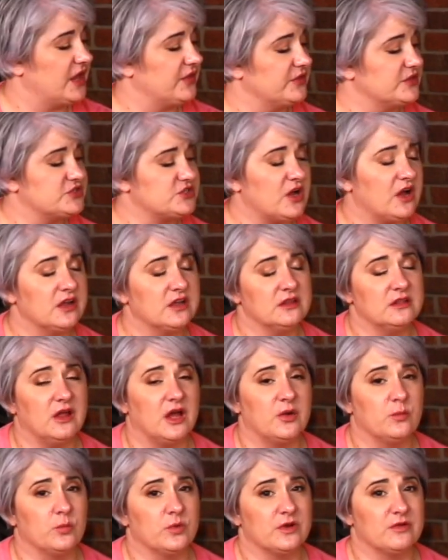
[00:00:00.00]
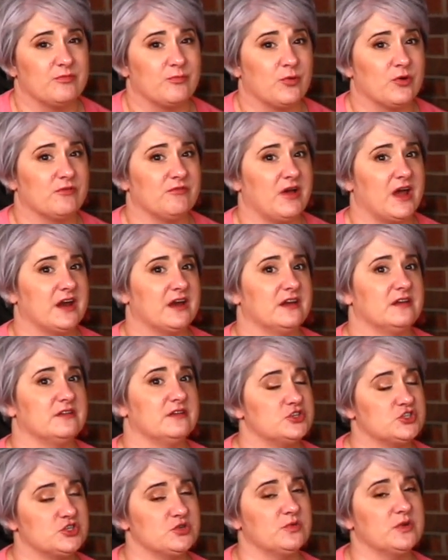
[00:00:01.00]
and the DoggieLawn would have provided
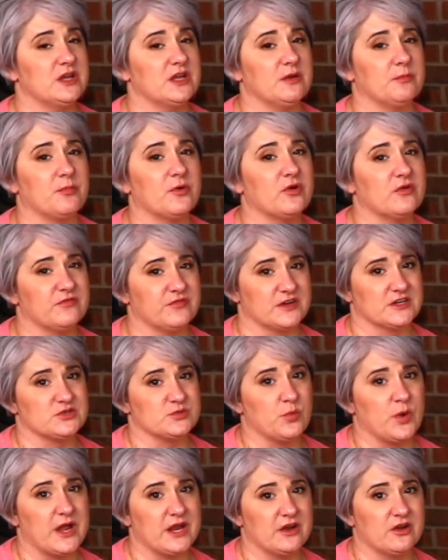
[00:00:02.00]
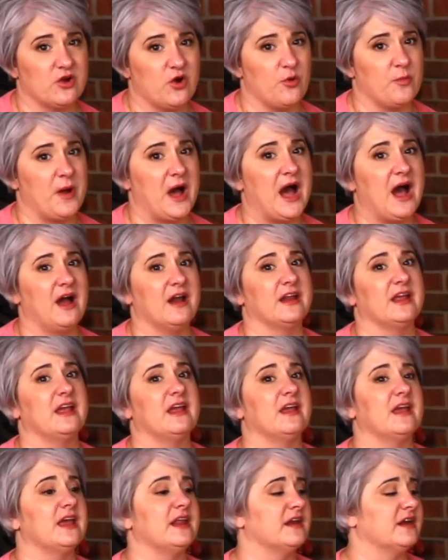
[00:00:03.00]
Chewy a perfect way to go
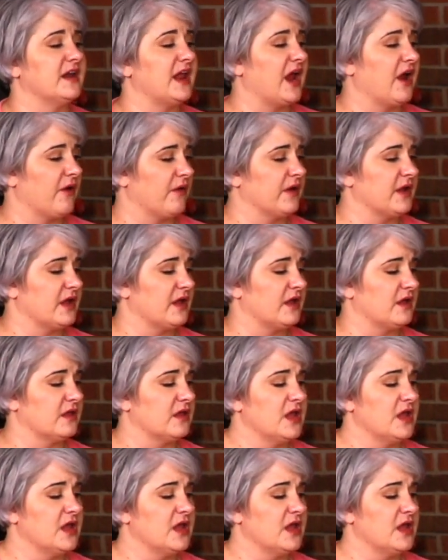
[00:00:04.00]
potty in an area